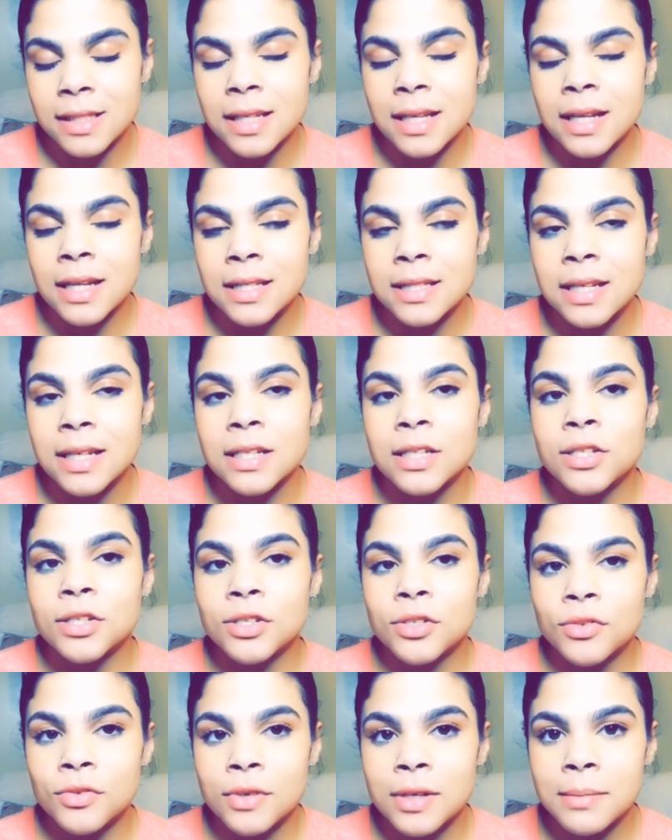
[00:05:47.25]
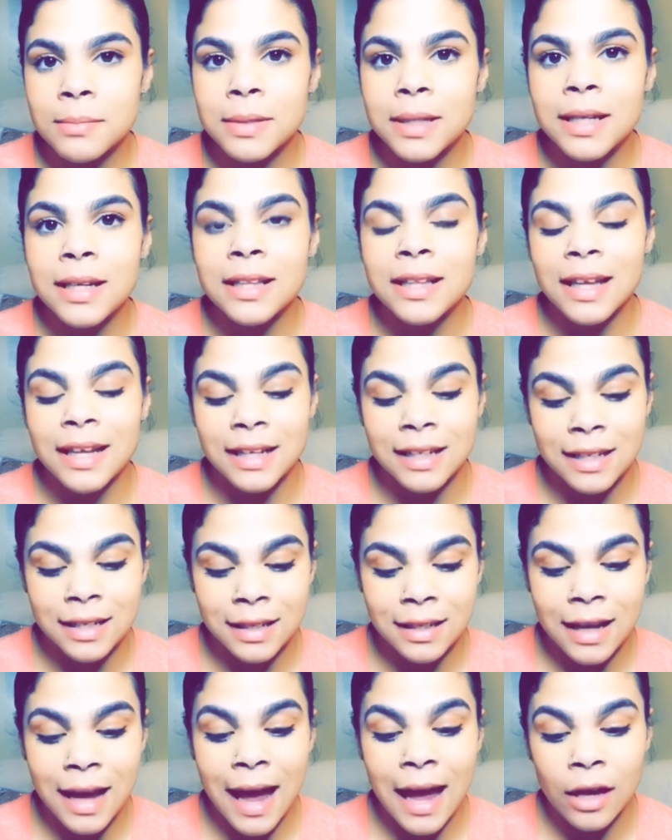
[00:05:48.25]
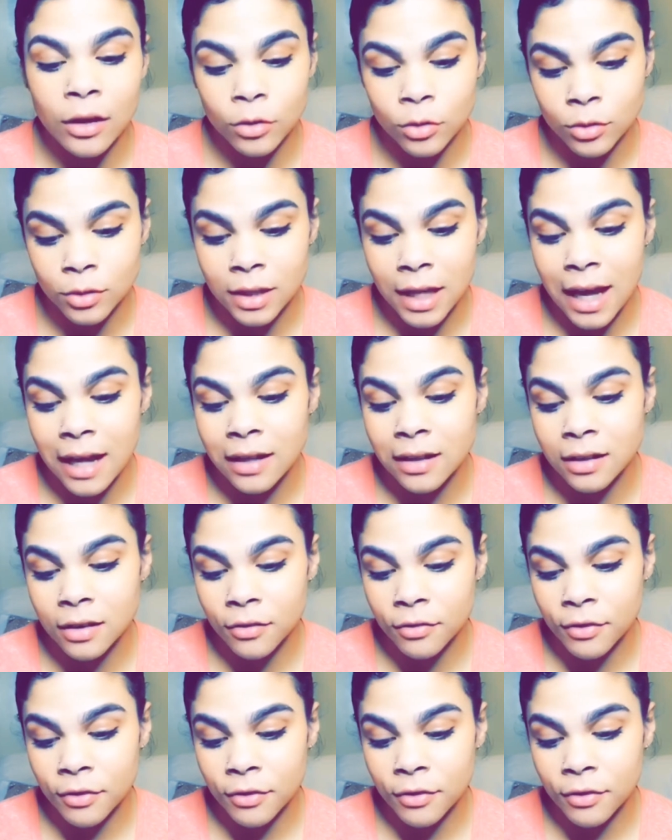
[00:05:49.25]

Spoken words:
extremely like angled and defined.